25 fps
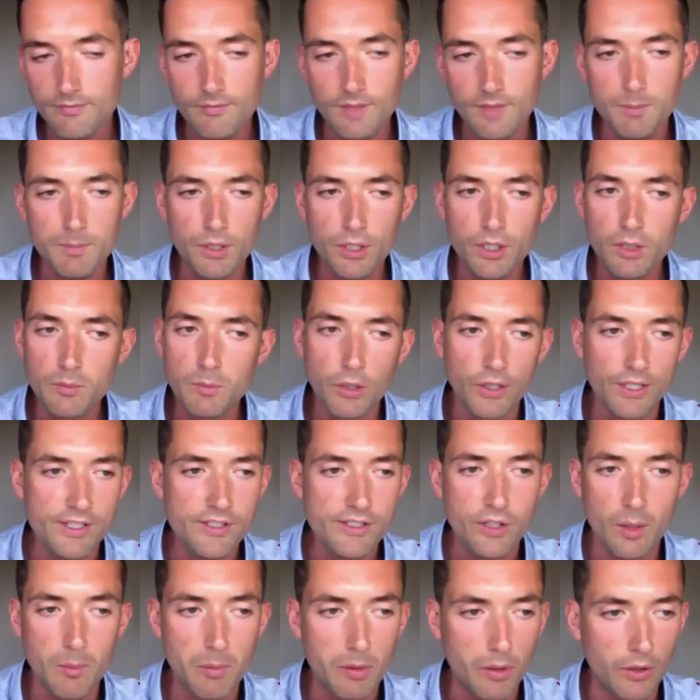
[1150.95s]
Miracle Morning is
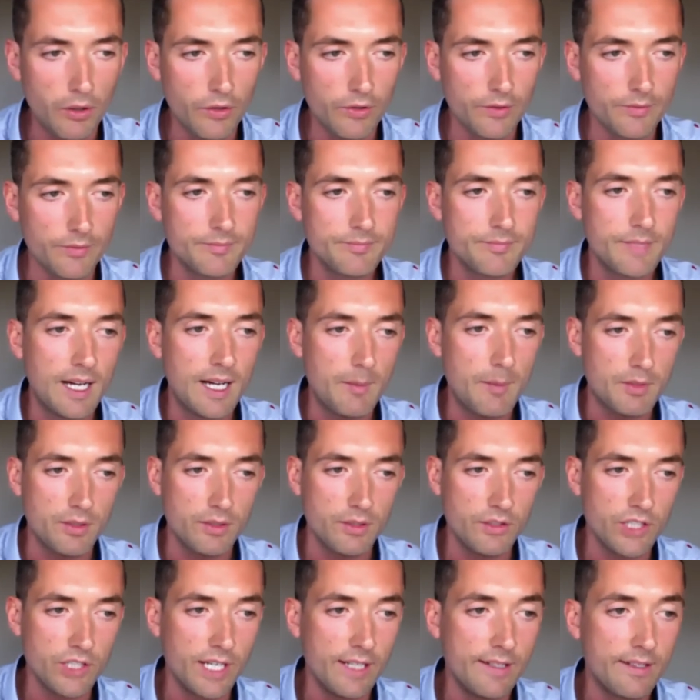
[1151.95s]
so important.
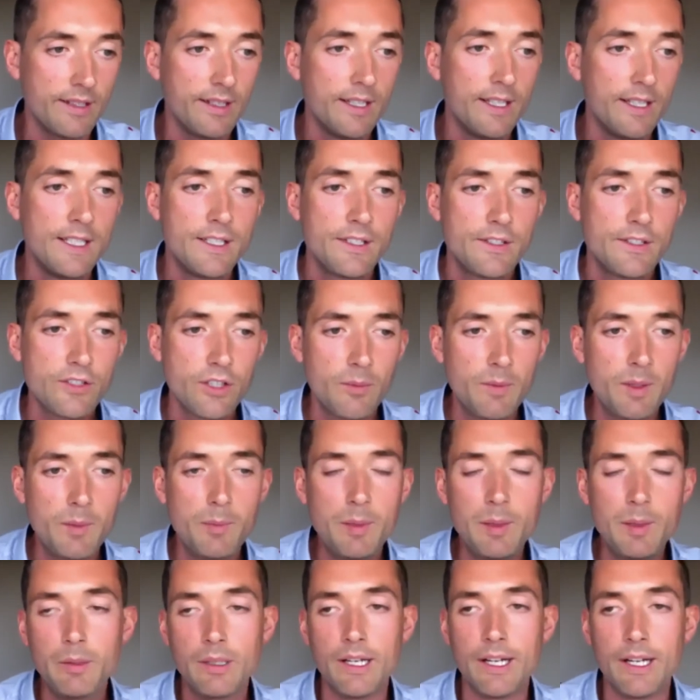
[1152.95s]
Absolutely, Jade. So many
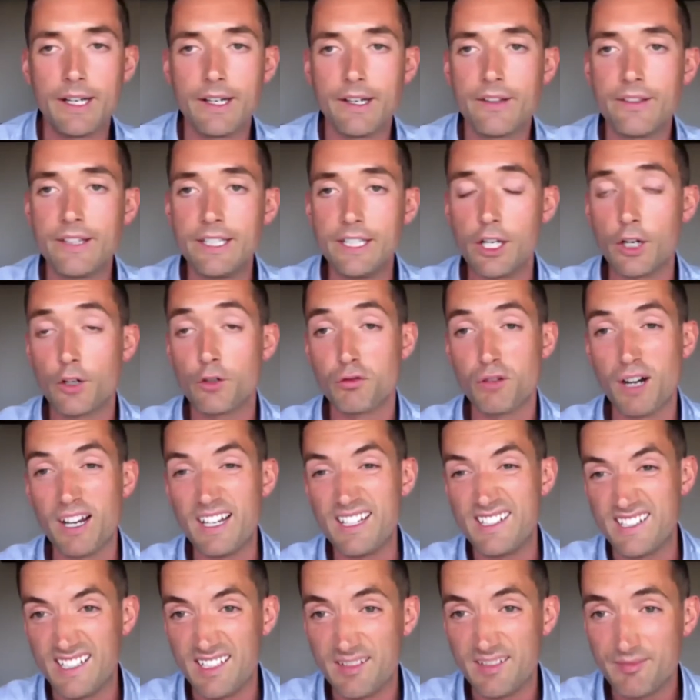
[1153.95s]
people that are going to think you're
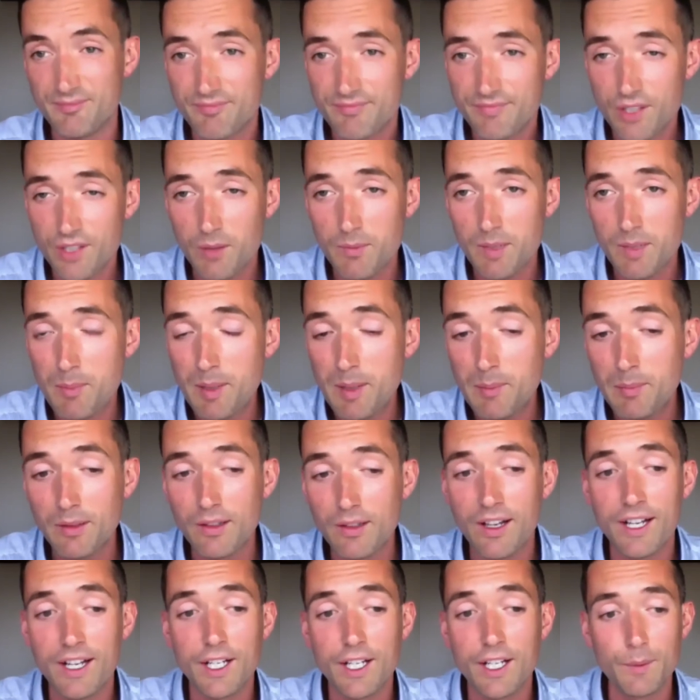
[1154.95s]
crazy. So many people
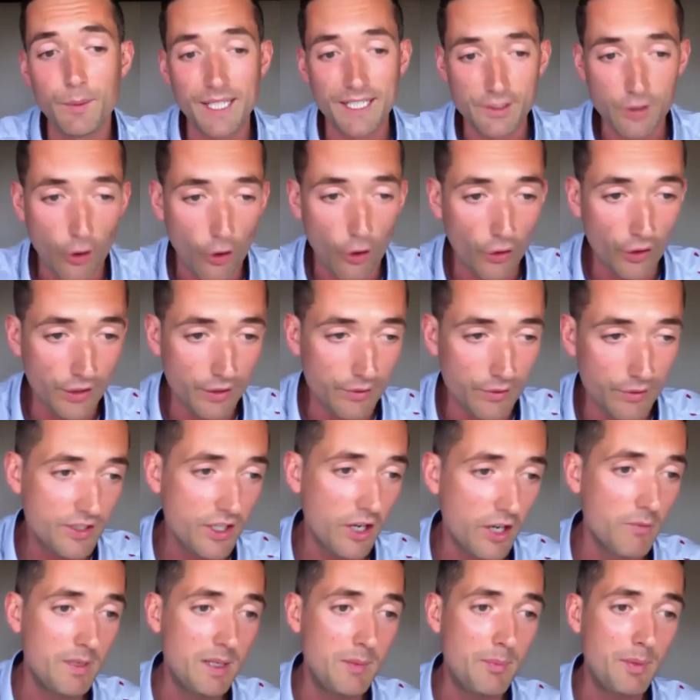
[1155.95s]
that are going to ignore you. So
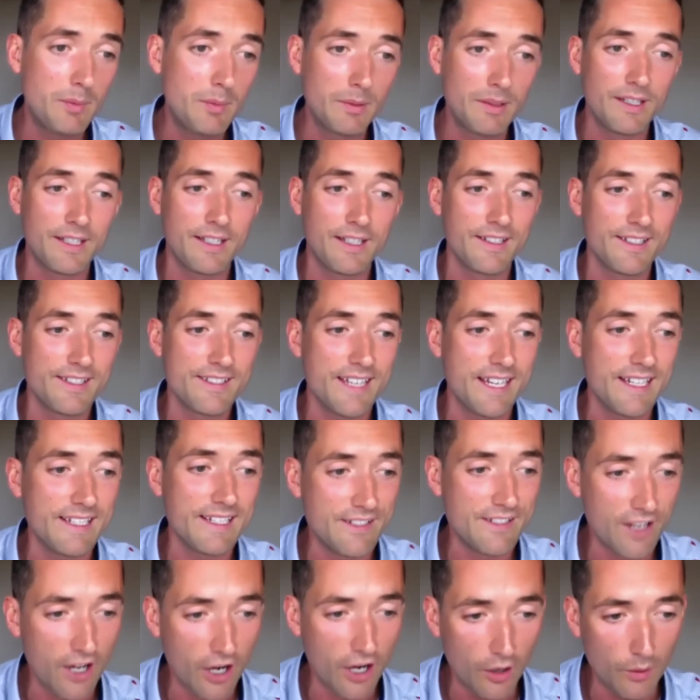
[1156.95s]
many people that are going to say
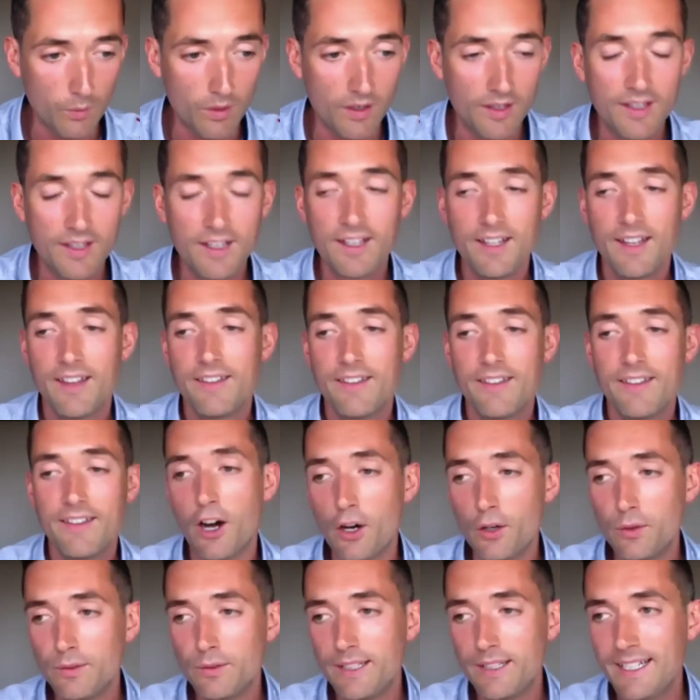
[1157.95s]
no. The
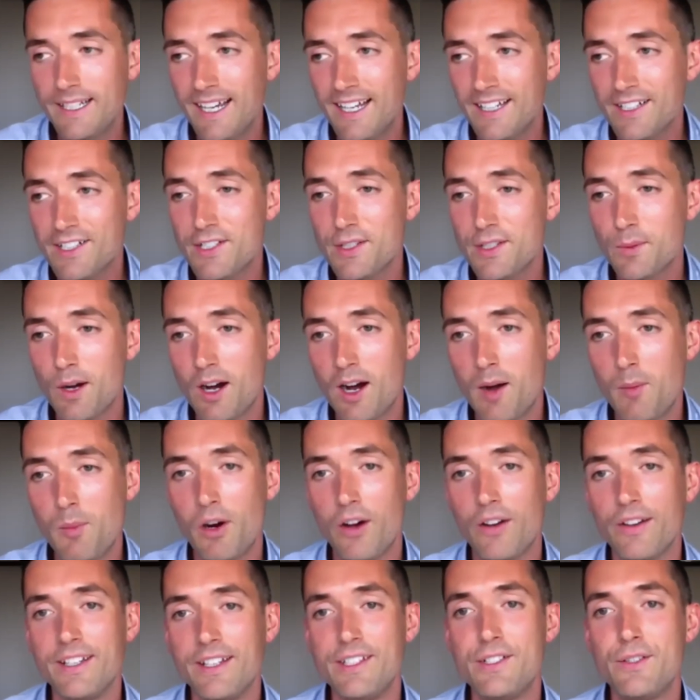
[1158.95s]
only catch to
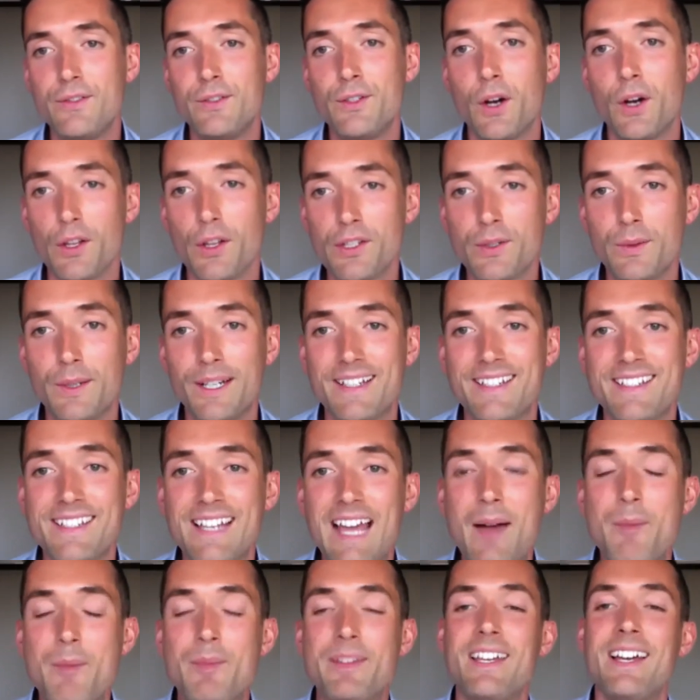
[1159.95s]
Arbonne is you've got to
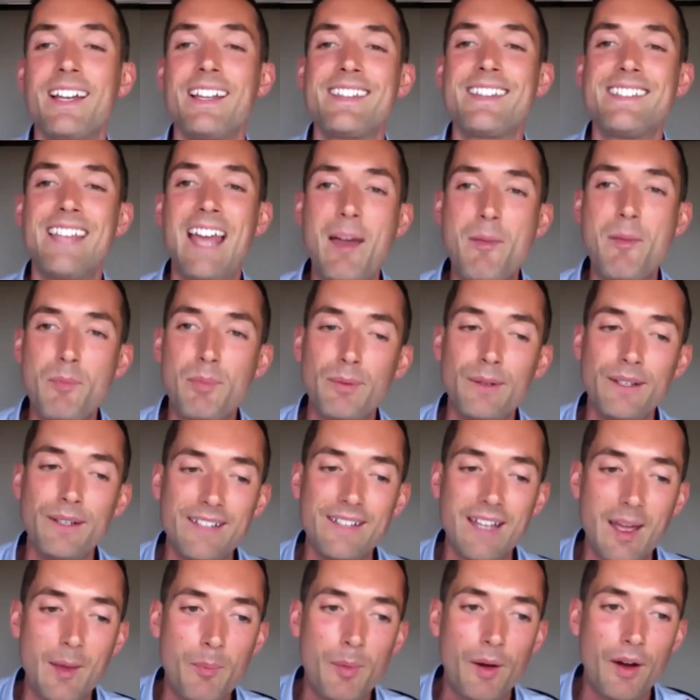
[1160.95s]
accept a temporary
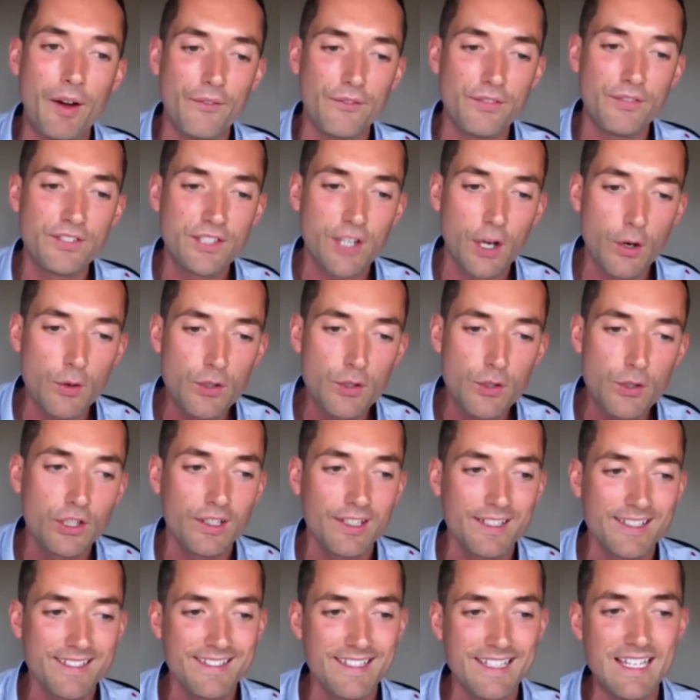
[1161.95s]
dip of social
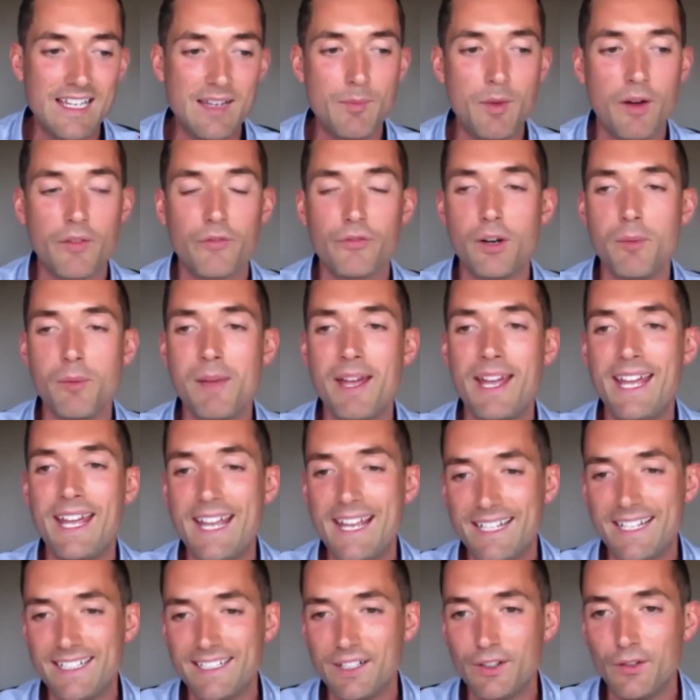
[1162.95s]
esteem from
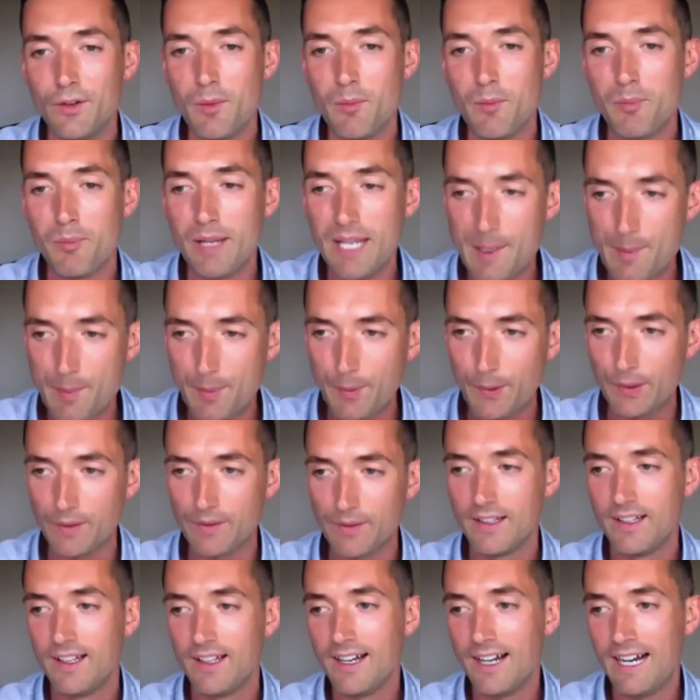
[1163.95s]
ignorant people.
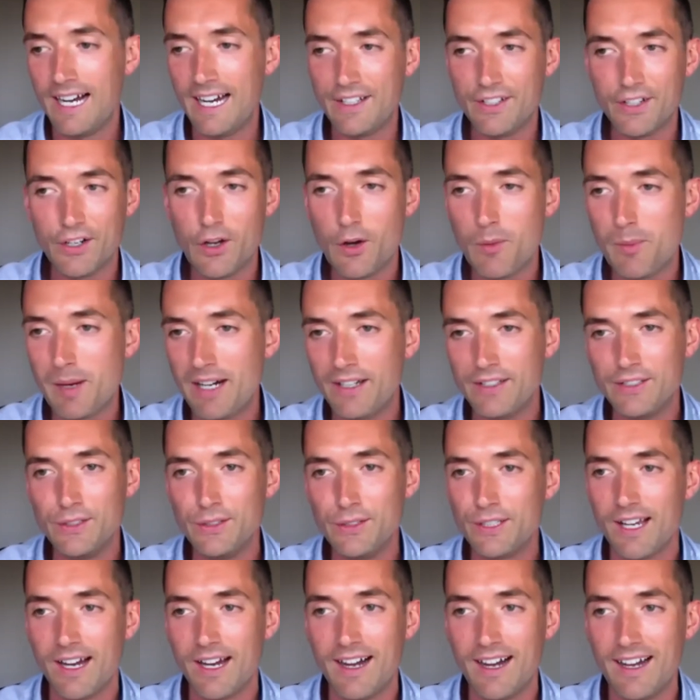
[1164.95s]
I don't know about you
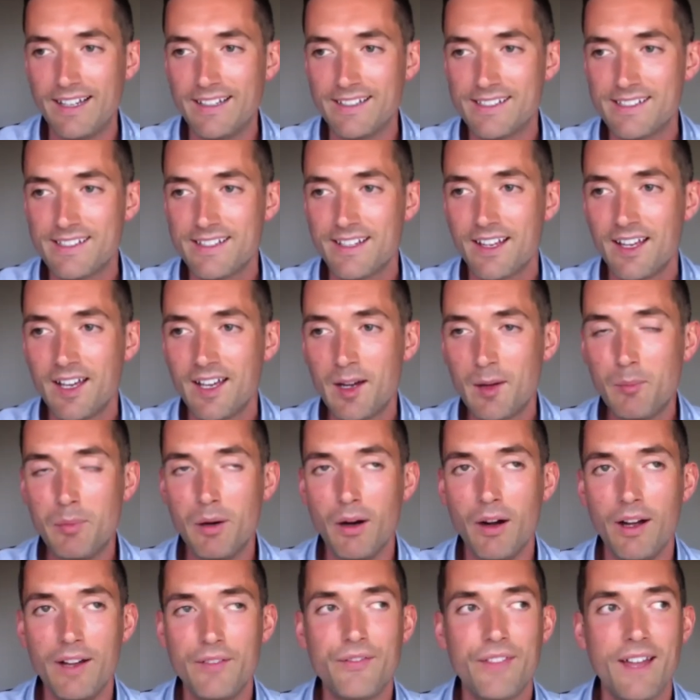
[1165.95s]
guys,
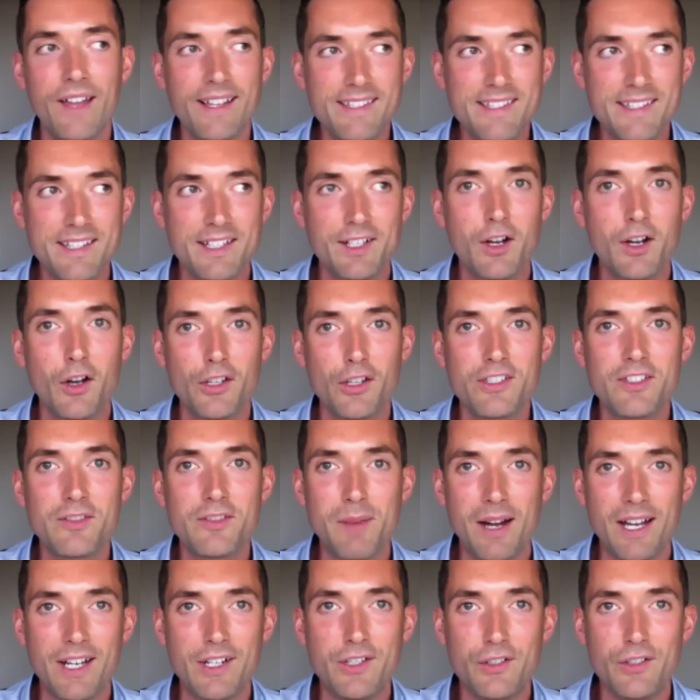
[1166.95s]
but if that's the cost of
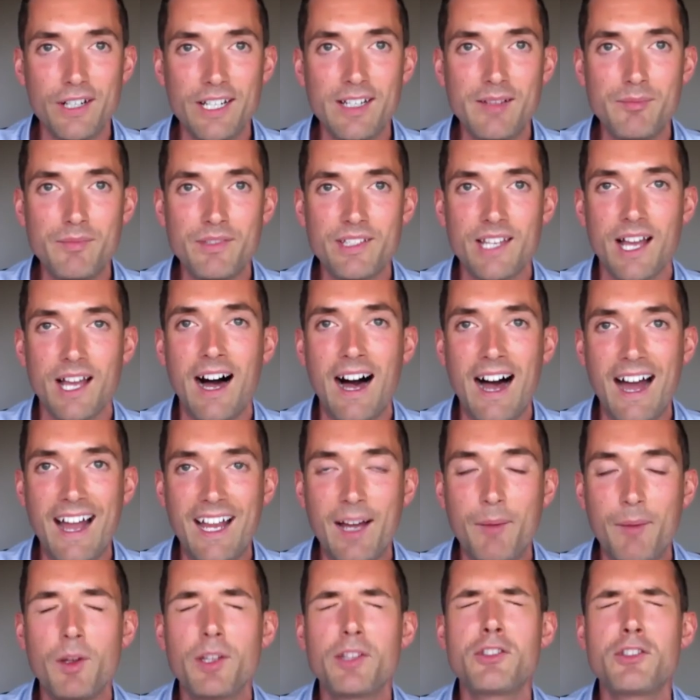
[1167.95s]
my dreams, I
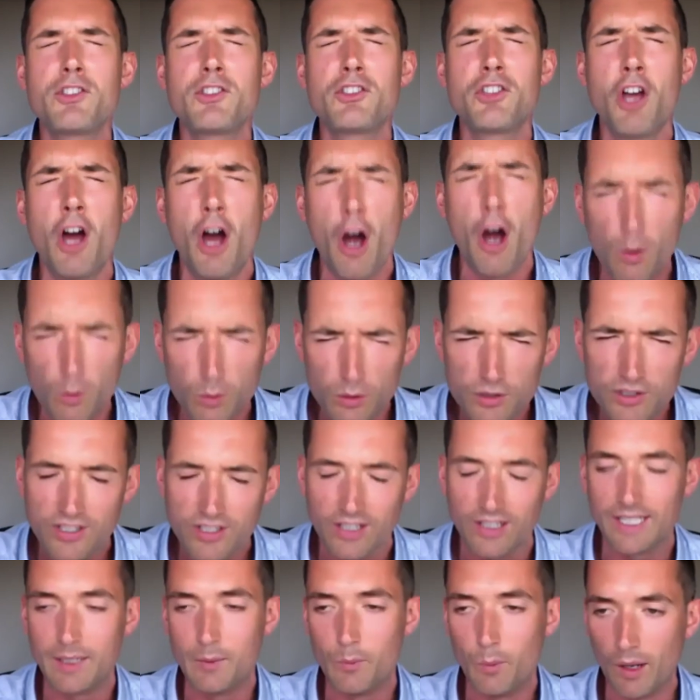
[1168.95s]
am
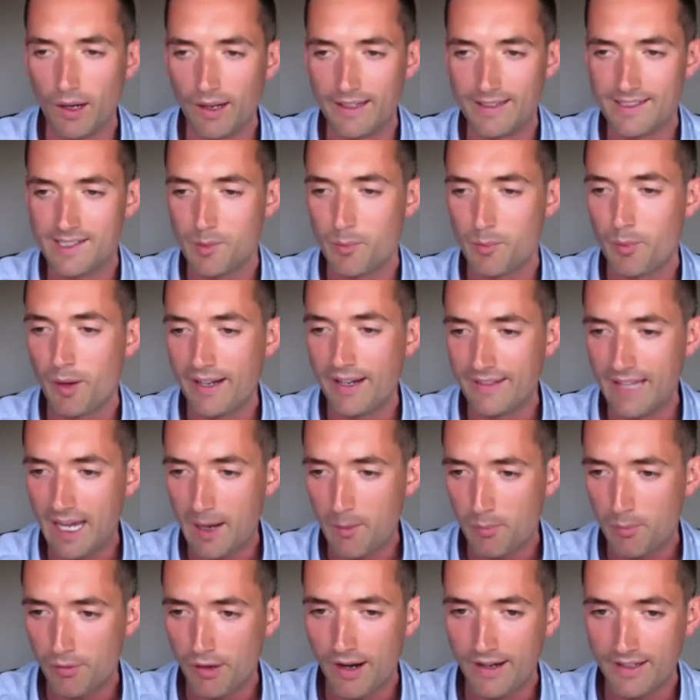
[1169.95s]
totally willing to pay that
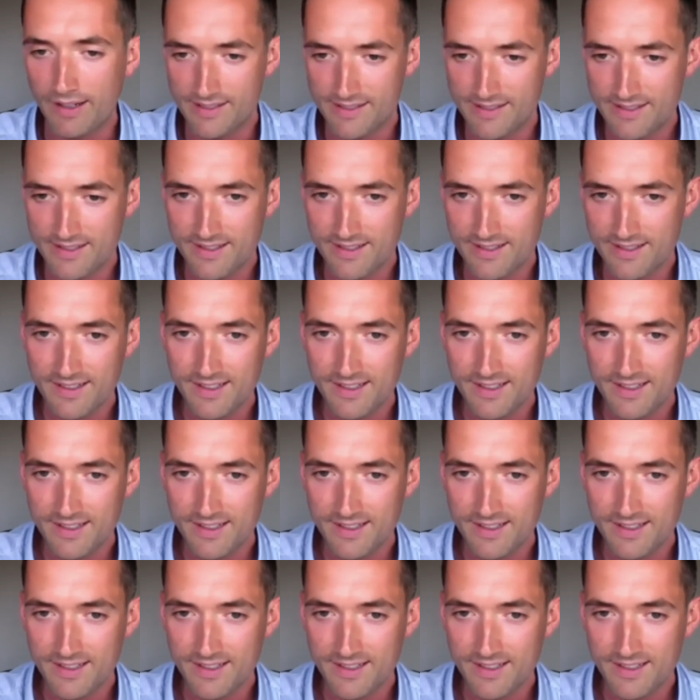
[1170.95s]
price.